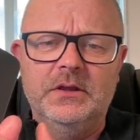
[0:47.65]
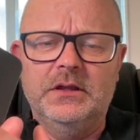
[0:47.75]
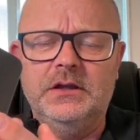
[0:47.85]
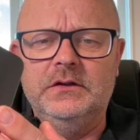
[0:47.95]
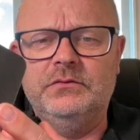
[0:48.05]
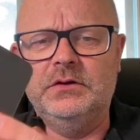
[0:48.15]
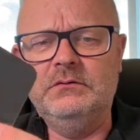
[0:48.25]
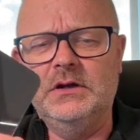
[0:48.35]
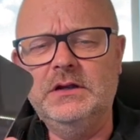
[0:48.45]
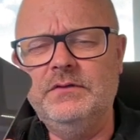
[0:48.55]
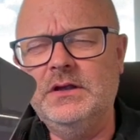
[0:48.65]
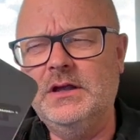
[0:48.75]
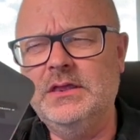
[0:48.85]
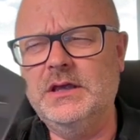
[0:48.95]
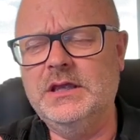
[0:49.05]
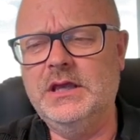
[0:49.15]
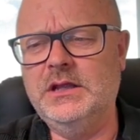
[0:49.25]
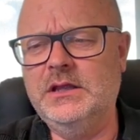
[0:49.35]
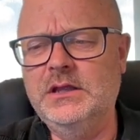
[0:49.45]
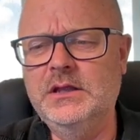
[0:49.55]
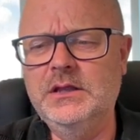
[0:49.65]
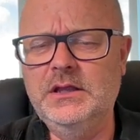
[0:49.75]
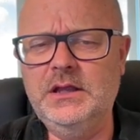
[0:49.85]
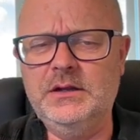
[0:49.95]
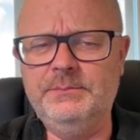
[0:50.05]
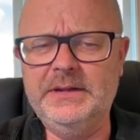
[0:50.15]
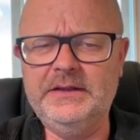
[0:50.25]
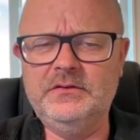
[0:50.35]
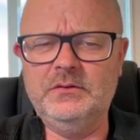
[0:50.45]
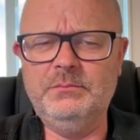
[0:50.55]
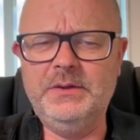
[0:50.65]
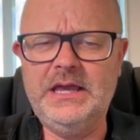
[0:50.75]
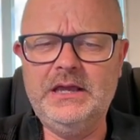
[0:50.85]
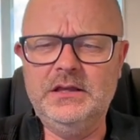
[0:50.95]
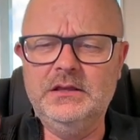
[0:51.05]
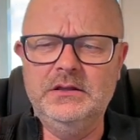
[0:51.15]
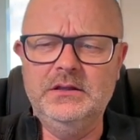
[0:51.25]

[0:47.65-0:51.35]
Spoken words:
The S21 FE, I think, had a plastic back.